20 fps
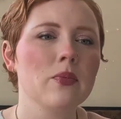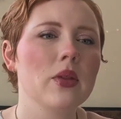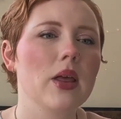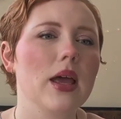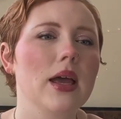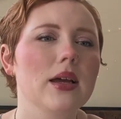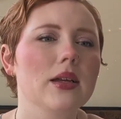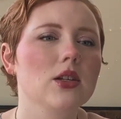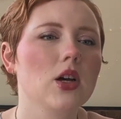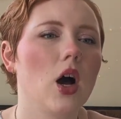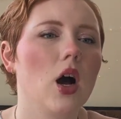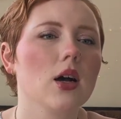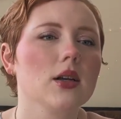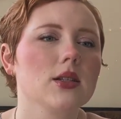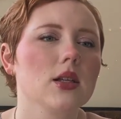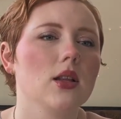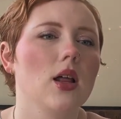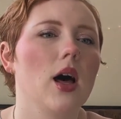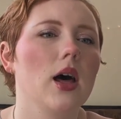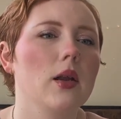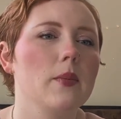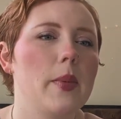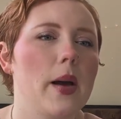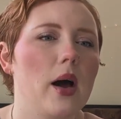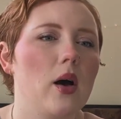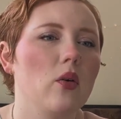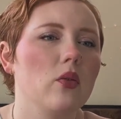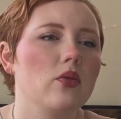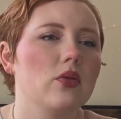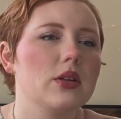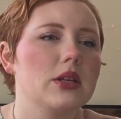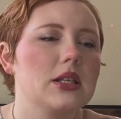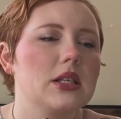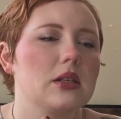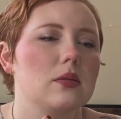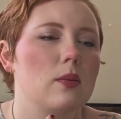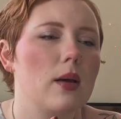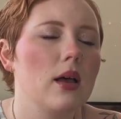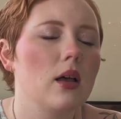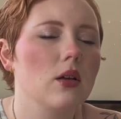It talks a lot about the
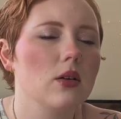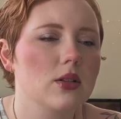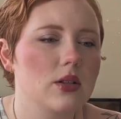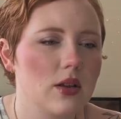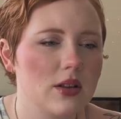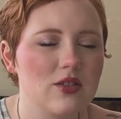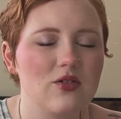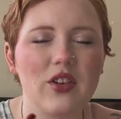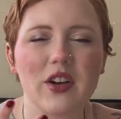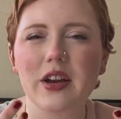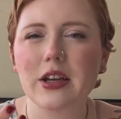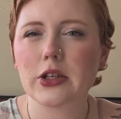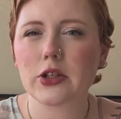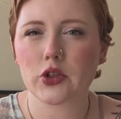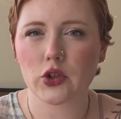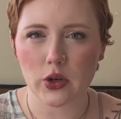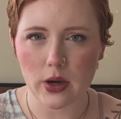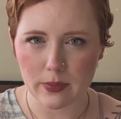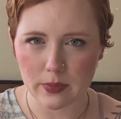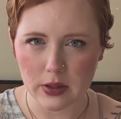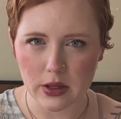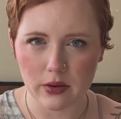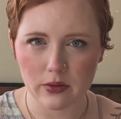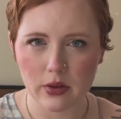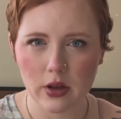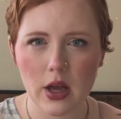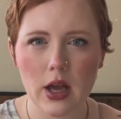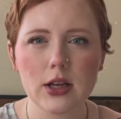smells. It's very descriptive.